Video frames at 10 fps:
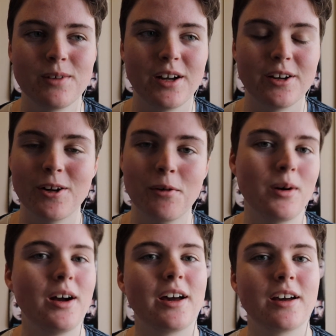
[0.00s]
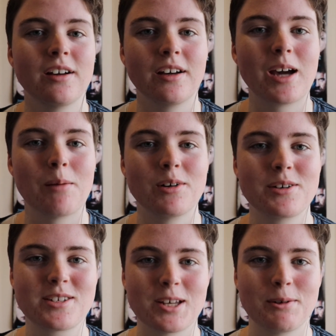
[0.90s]
I don't know why a camera
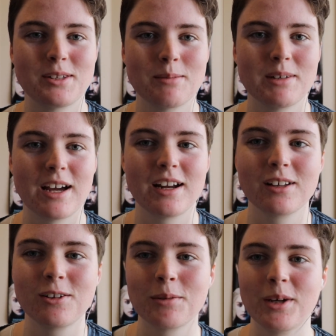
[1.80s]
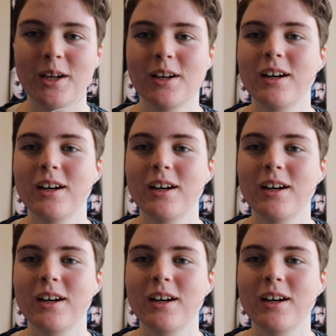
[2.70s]
is so intimidating. Look at me.